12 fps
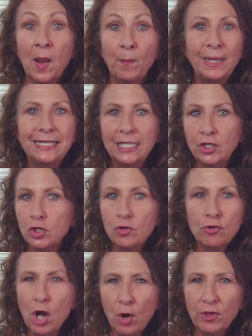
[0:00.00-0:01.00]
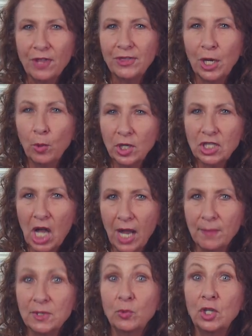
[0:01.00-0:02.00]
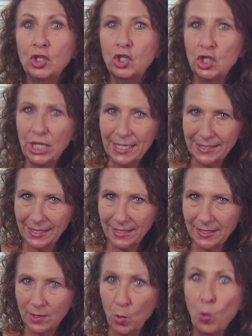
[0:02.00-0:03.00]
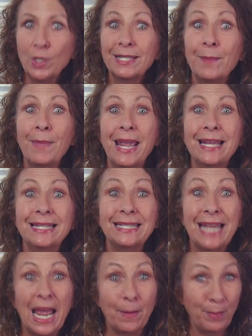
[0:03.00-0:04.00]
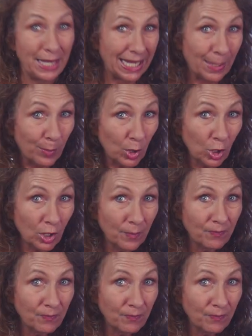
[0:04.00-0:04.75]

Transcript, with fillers: But did you know that there were times when Jesus was amazed at people?